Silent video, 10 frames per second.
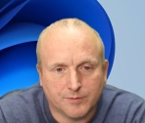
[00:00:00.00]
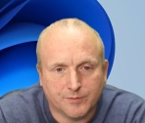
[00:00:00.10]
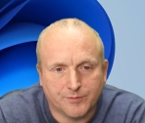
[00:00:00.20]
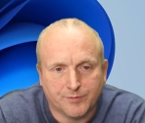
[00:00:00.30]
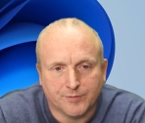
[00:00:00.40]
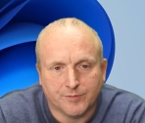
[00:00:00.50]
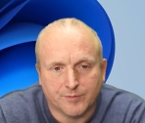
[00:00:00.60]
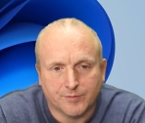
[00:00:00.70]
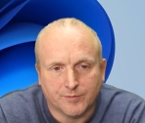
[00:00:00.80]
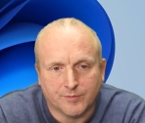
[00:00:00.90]

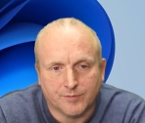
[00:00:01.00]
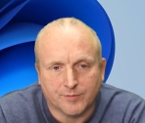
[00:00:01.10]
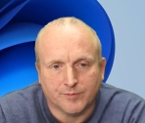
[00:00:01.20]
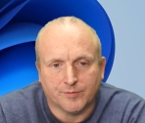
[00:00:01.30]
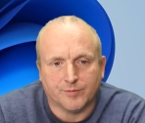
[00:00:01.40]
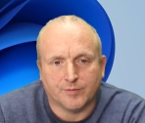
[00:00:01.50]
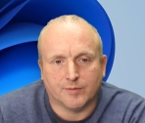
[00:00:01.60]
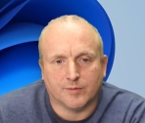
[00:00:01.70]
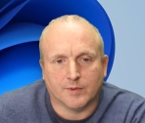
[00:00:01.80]
Nothing is said.